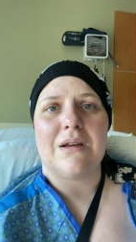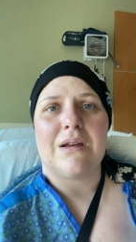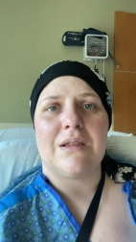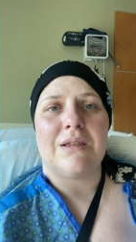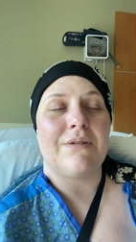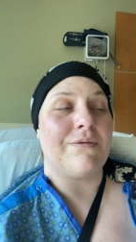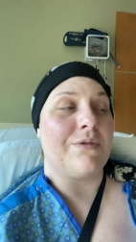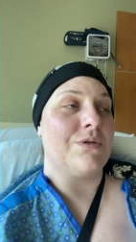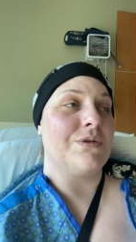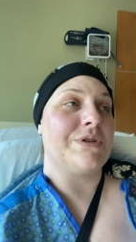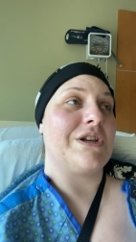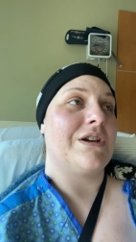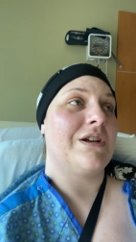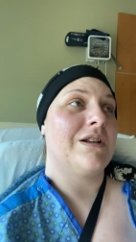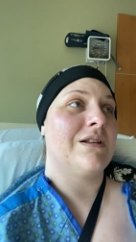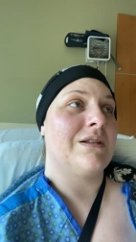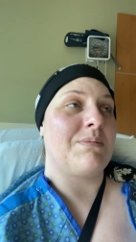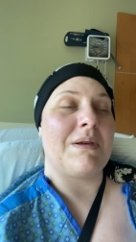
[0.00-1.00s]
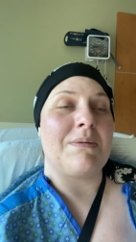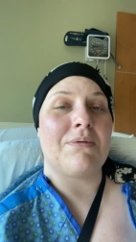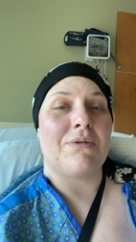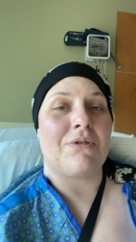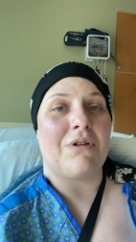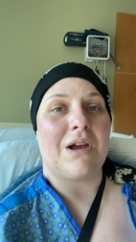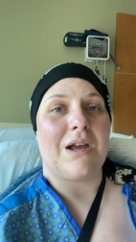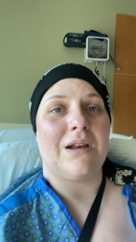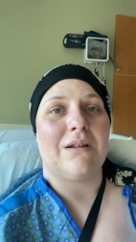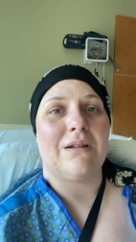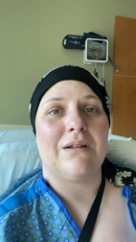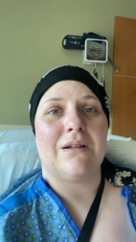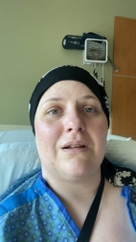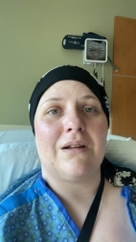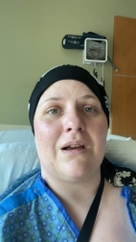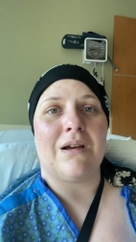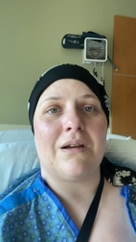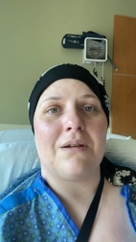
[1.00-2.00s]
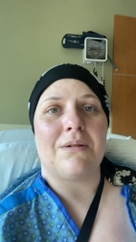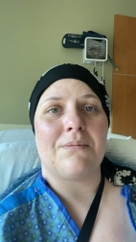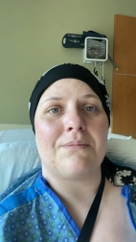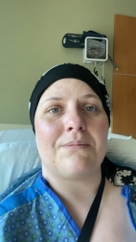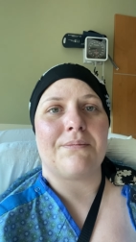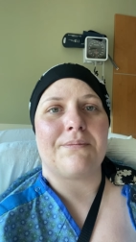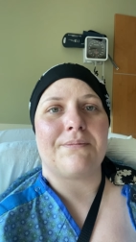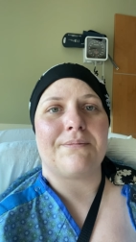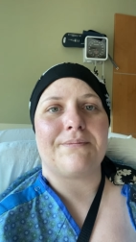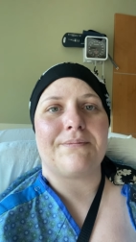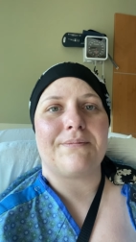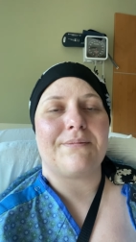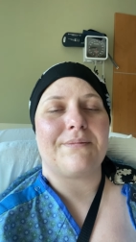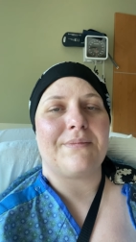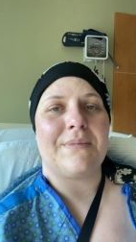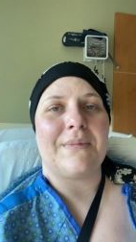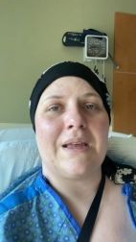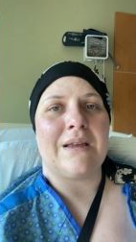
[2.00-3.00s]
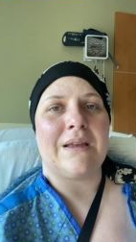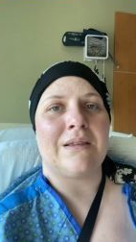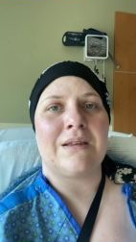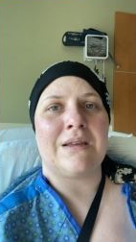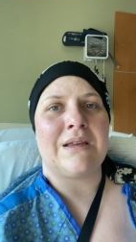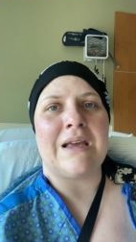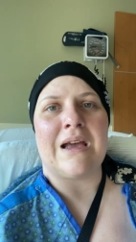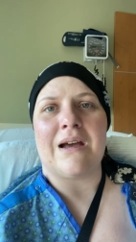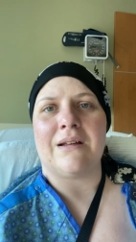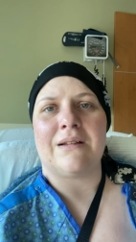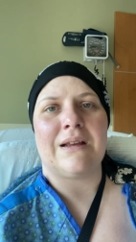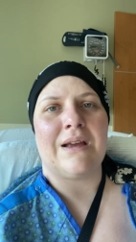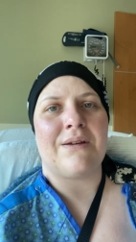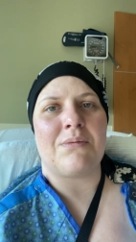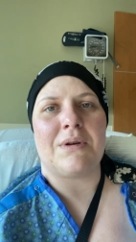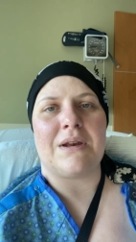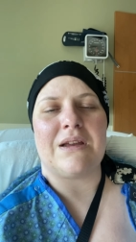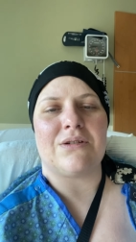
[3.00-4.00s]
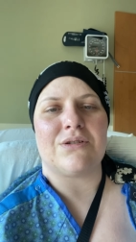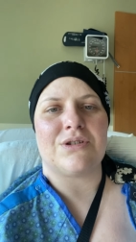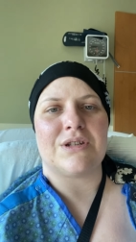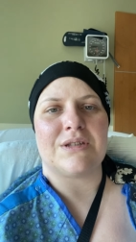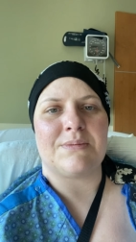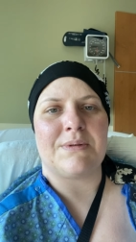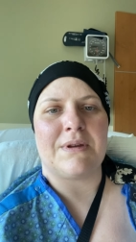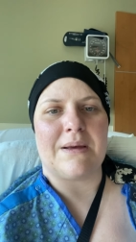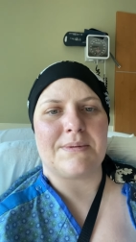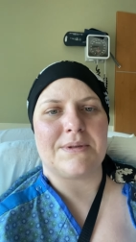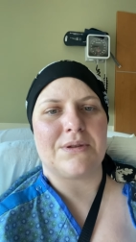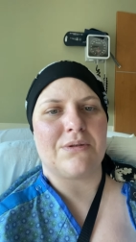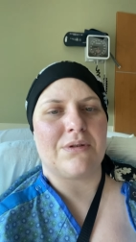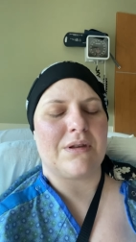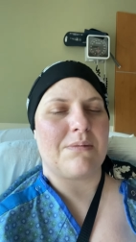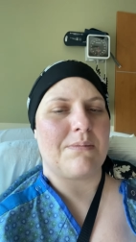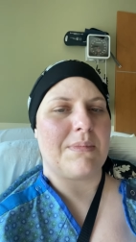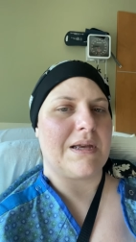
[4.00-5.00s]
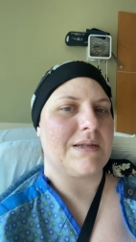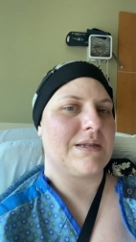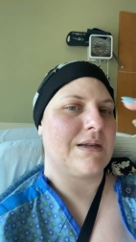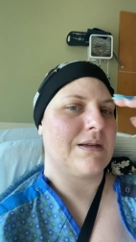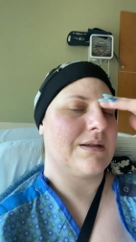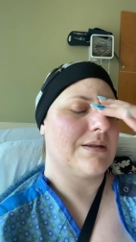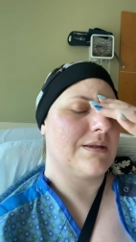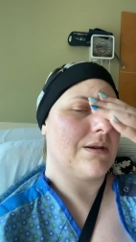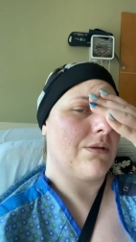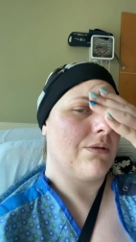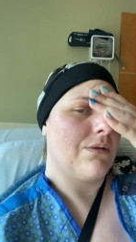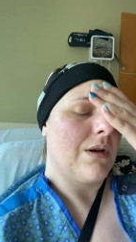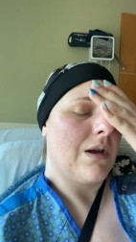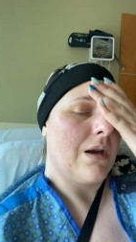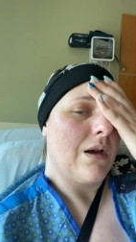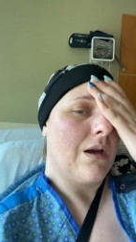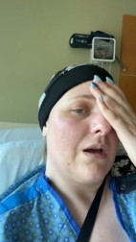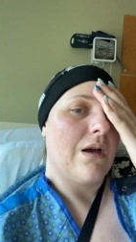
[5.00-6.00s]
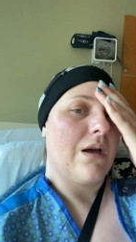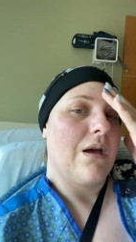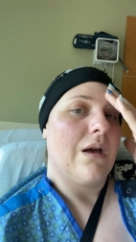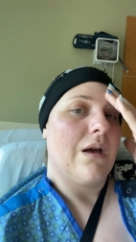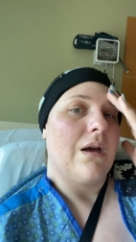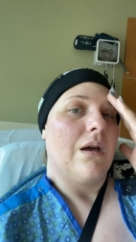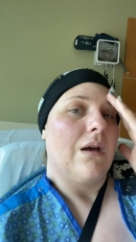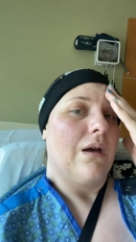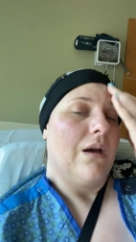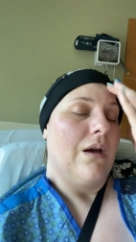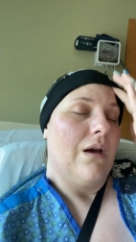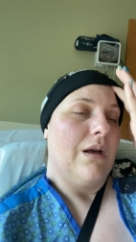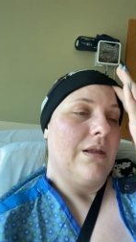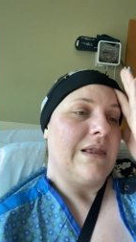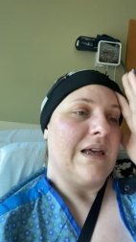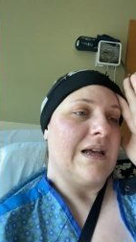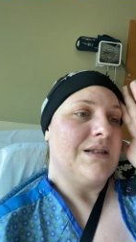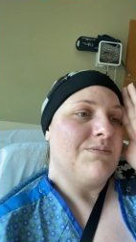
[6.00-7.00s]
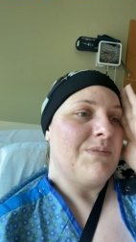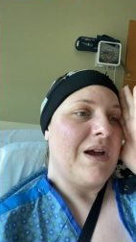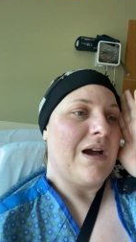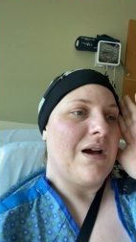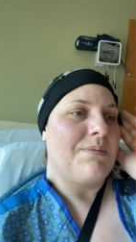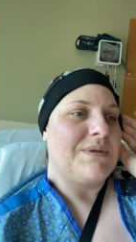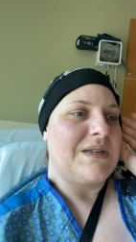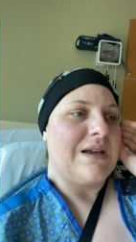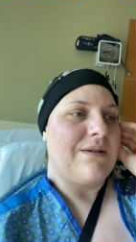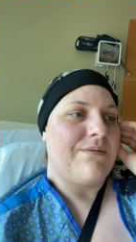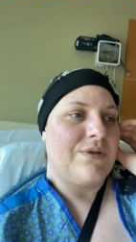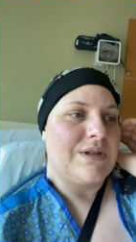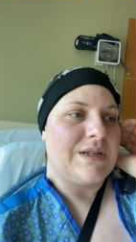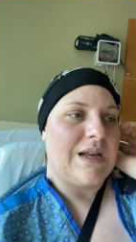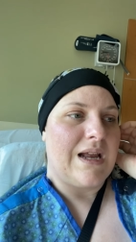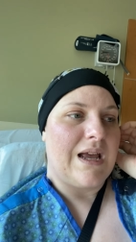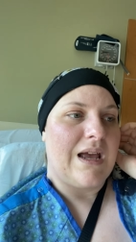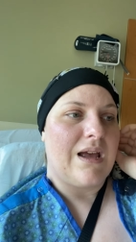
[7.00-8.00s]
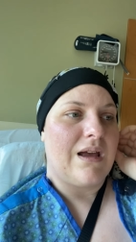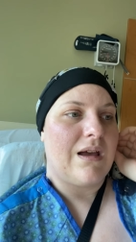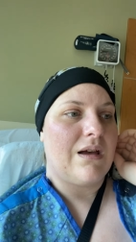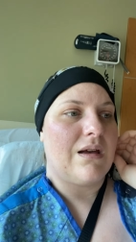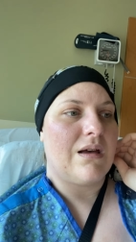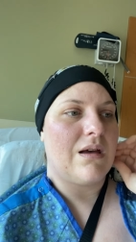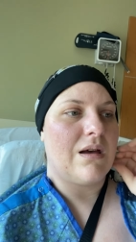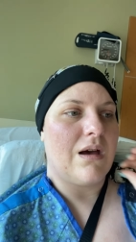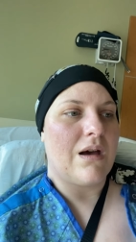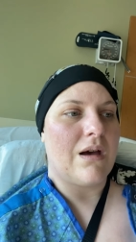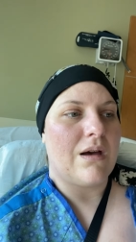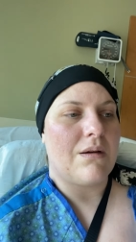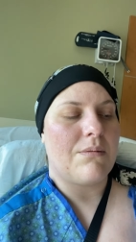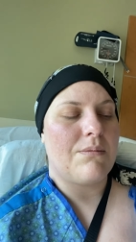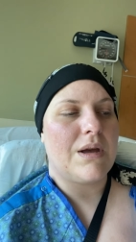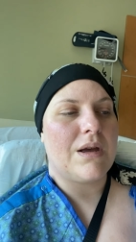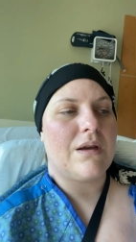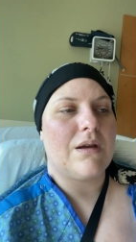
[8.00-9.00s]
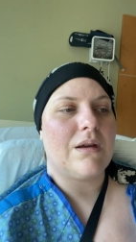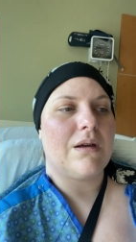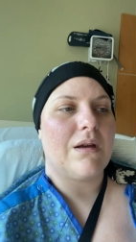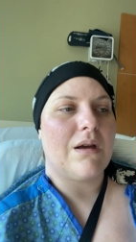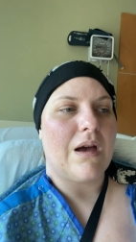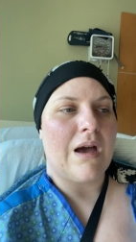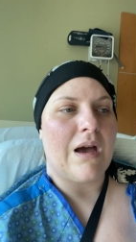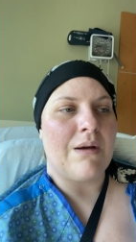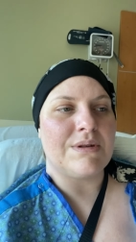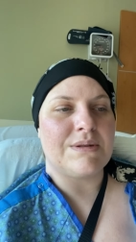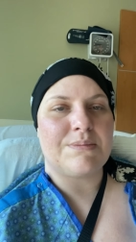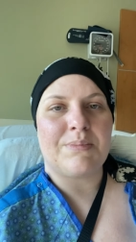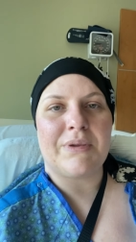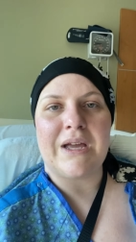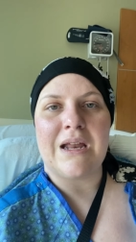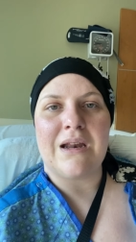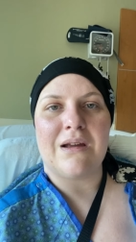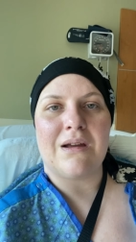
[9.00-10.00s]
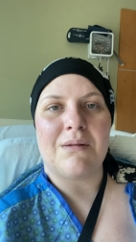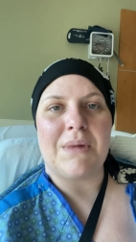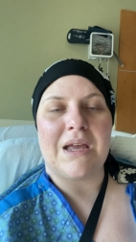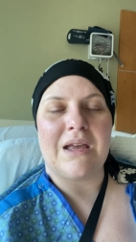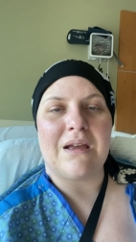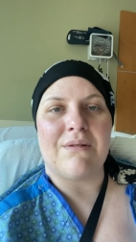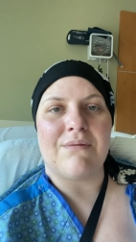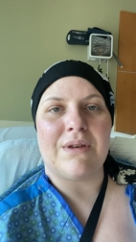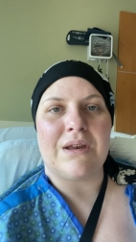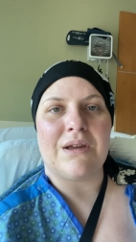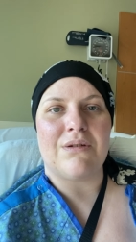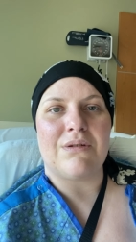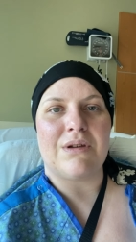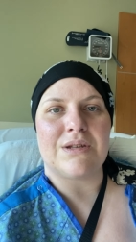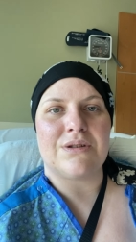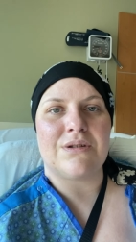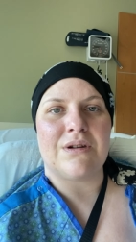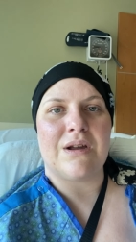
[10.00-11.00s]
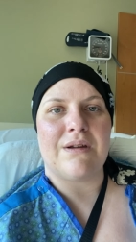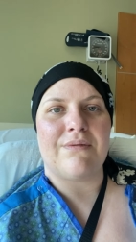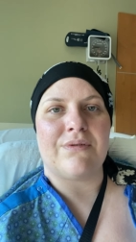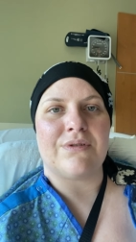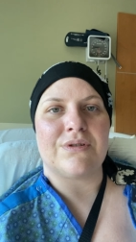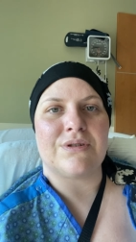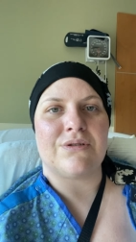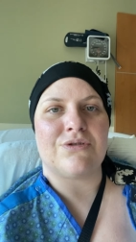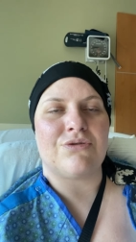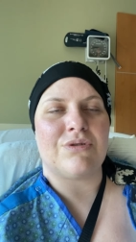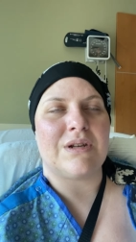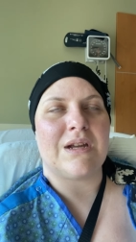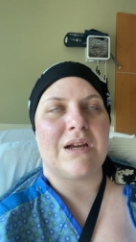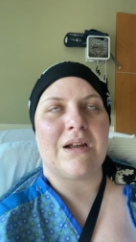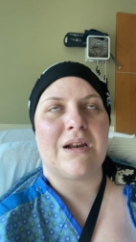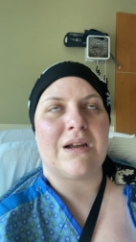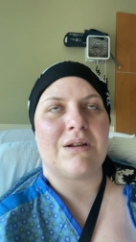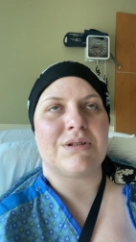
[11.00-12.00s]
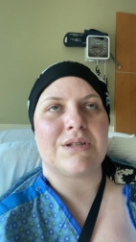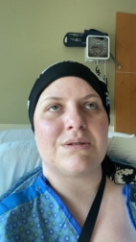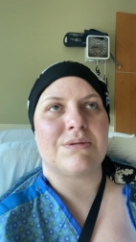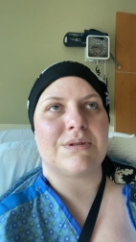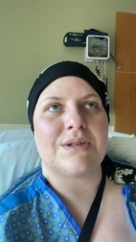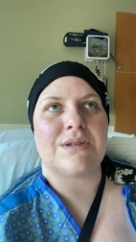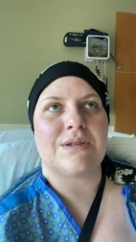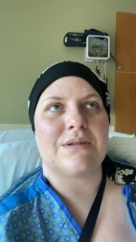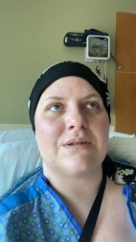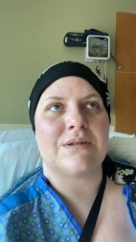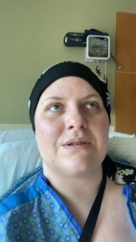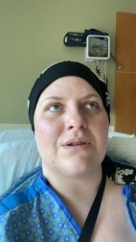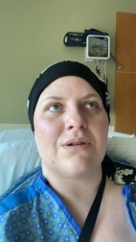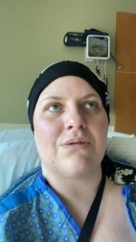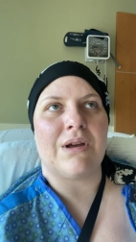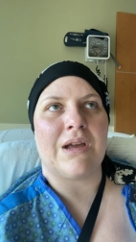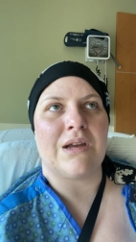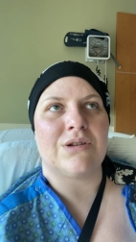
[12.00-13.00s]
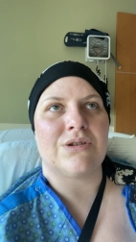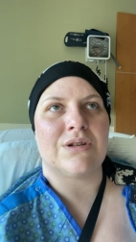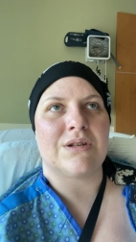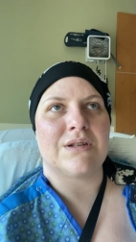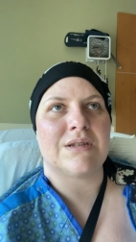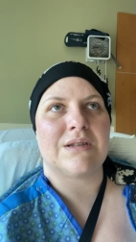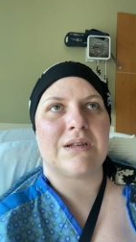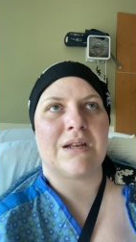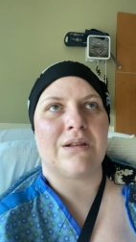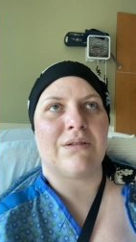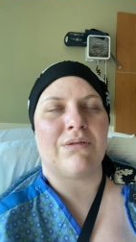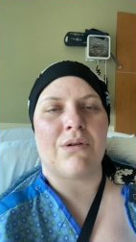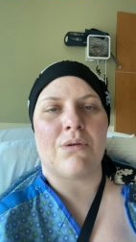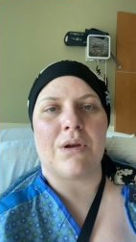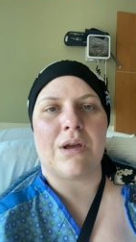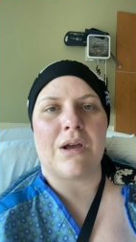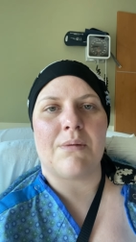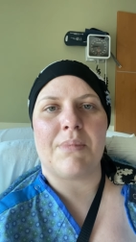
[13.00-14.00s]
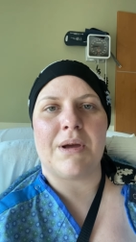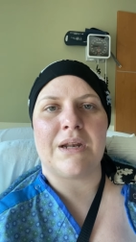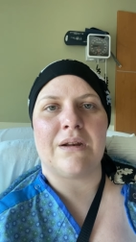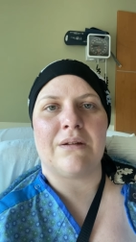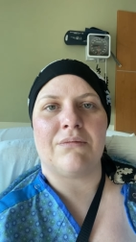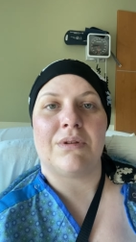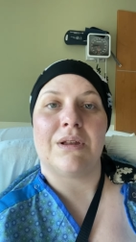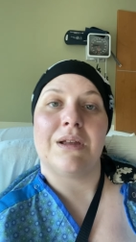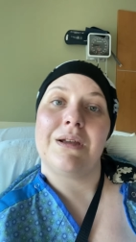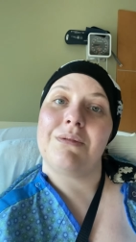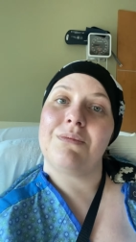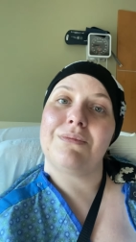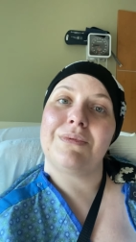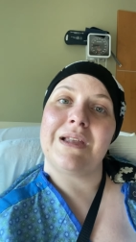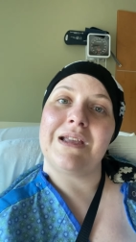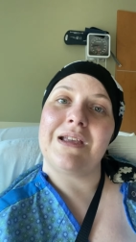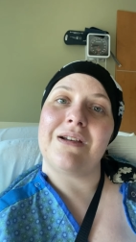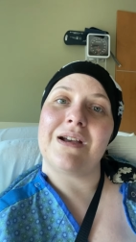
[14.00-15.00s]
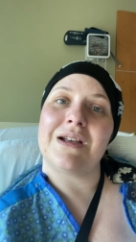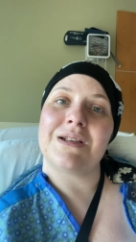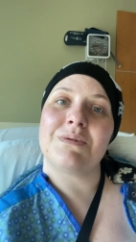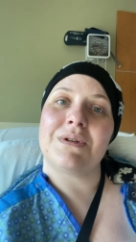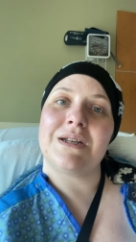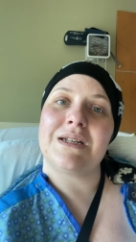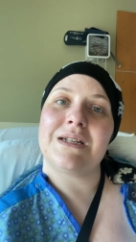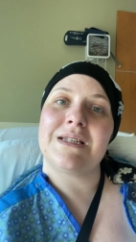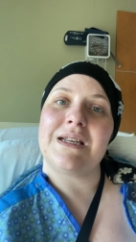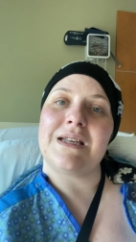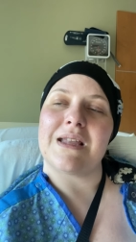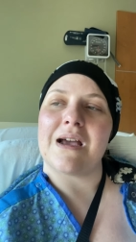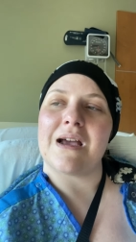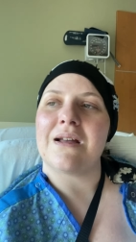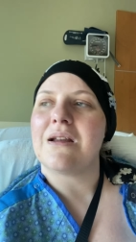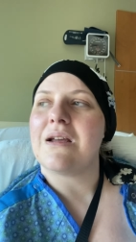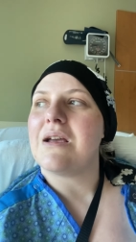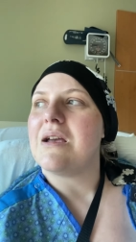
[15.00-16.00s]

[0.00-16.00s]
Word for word: The food's good, the people are great. Um, yeah, everybody here has just been absolutely amazing. So, that's my update for today. Um, I was planning on making a video yesterday for surgery day and I just was so anxious and throwing up. I didn't really think you guys wanted to see that.